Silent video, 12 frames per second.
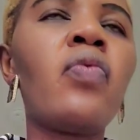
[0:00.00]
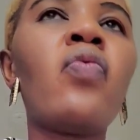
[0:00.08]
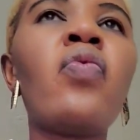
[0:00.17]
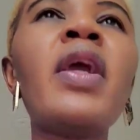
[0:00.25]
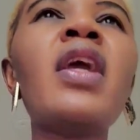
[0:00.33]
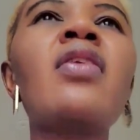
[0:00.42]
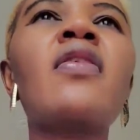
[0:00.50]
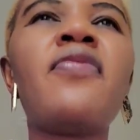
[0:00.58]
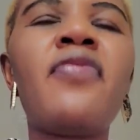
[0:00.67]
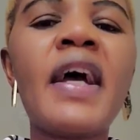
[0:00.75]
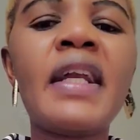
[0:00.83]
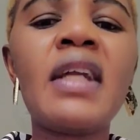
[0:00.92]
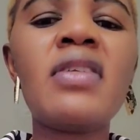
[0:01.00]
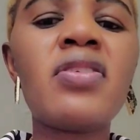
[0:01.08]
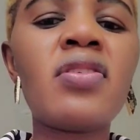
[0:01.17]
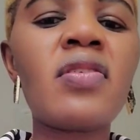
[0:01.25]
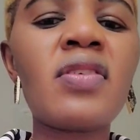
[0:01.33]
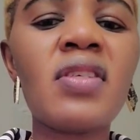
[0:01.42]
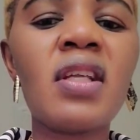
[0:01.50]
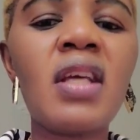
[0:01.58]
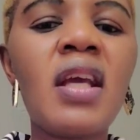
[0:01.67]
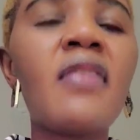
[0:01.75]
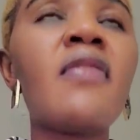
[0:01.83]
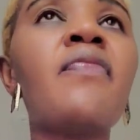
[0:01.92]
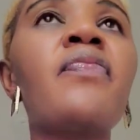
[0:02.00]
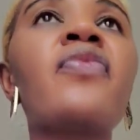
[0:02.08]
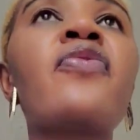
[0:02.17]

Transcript: we don't finally succeed in